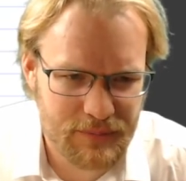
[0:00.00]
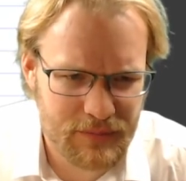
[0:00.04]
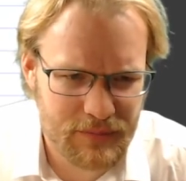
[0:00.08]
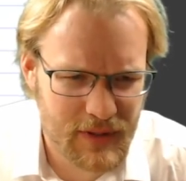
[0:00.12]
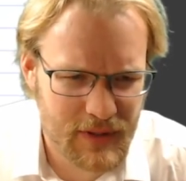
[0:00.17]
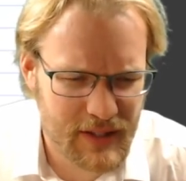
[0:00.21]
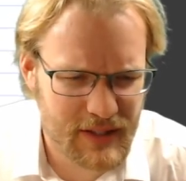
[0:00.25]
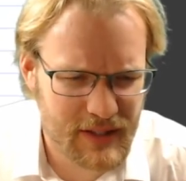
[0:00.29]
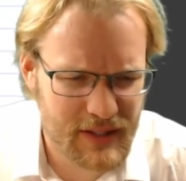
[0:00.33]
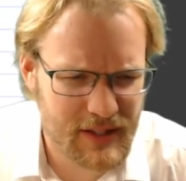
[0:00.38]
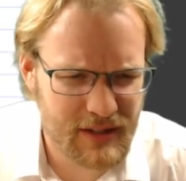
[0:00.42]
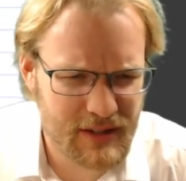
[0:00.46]

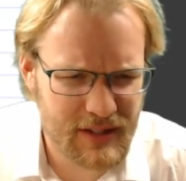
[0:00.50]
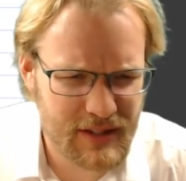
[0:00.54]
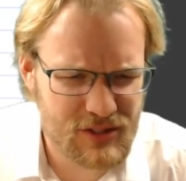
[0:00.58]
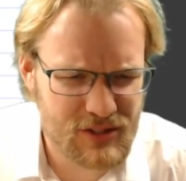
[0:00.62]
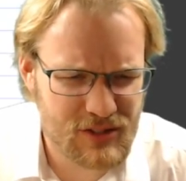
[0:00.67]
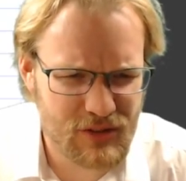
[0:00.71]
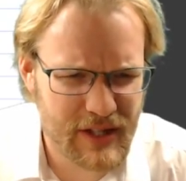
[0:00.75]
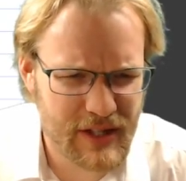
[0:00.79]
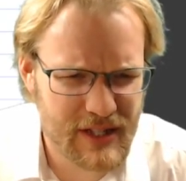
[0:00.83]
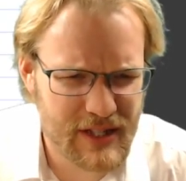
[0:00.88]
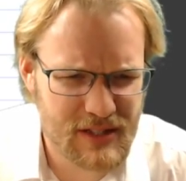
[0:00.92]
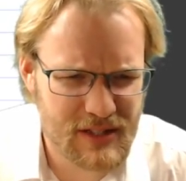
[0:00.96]
And then let's
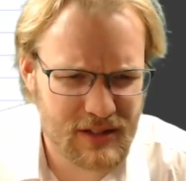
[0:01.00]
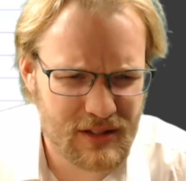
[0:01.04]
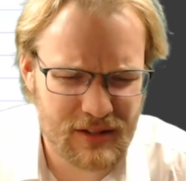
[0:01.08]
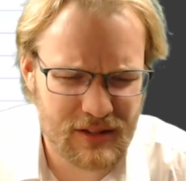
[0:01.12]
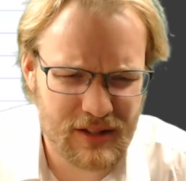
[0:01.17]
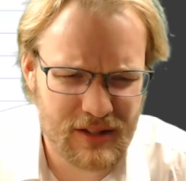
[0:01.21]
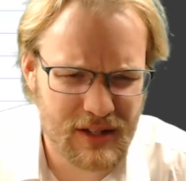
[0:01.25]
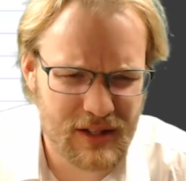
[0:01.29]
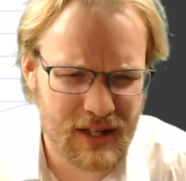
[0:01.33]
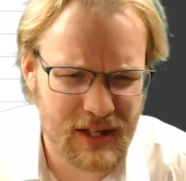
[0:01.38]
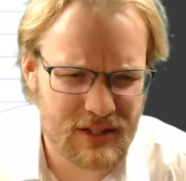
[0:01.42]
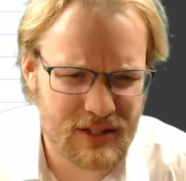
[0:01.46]
write it in the
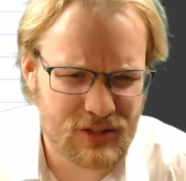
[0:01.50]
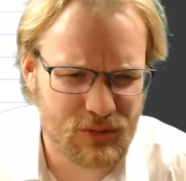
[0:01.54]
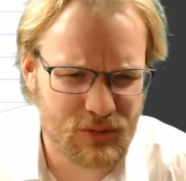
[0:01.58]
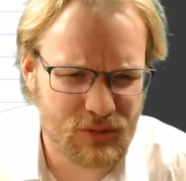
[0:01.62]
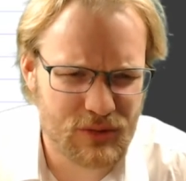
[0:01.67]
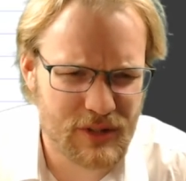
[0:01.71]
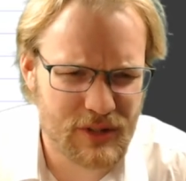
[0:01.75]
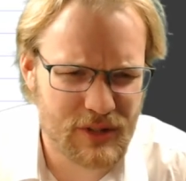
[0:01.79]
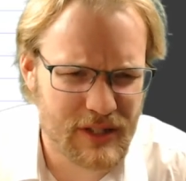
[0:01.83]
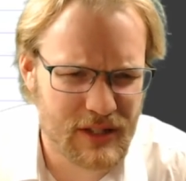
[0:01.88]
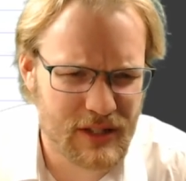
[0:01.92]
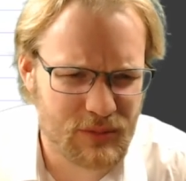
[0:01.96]
nice
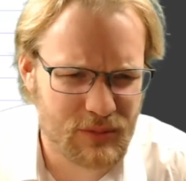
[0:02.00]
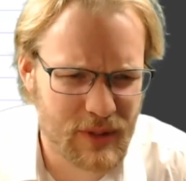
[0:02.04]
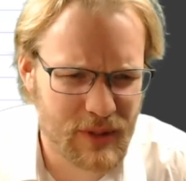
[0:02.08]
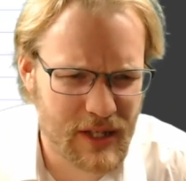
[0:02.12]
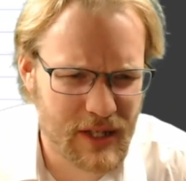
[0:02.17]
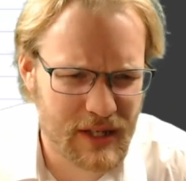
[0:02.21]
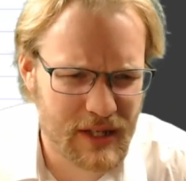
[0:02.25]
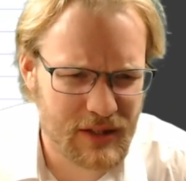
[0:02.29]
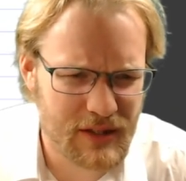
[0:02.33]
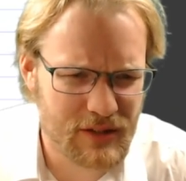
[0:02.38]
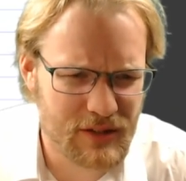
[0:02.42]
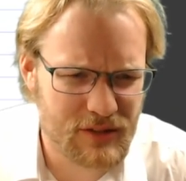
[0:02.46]
order that we
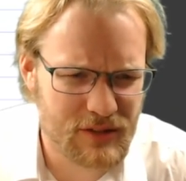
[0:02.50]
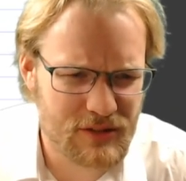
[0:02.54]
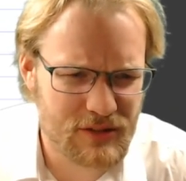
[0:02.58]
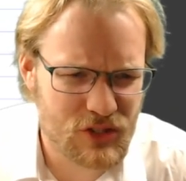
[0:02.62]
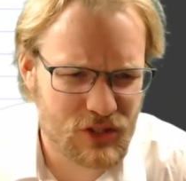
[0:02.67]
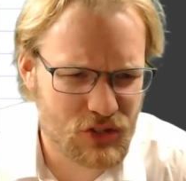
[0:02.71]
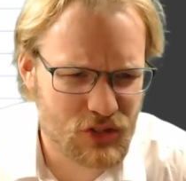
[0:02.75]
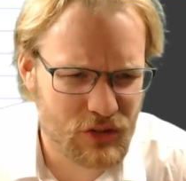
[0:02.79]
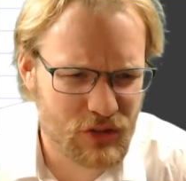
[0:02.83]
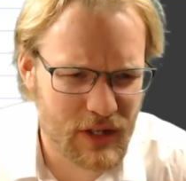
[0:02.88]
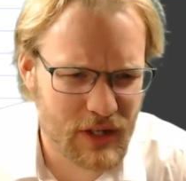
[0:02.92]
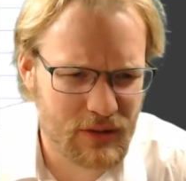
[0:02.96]
like it
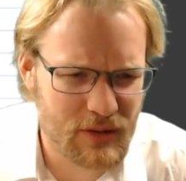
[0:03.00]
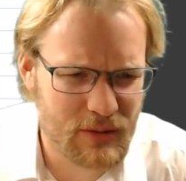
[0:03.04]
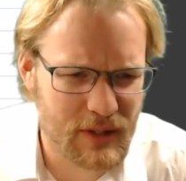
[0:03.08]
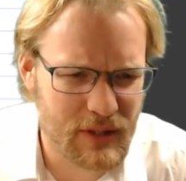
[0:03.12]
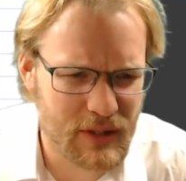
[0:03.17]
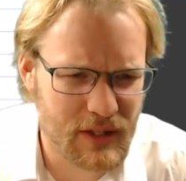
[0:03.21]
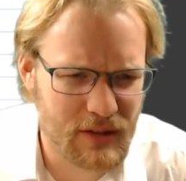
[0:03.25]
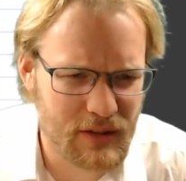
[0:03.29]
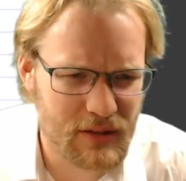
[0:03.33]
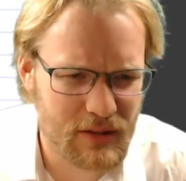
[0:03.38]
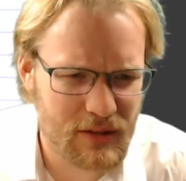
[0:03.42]
straight away.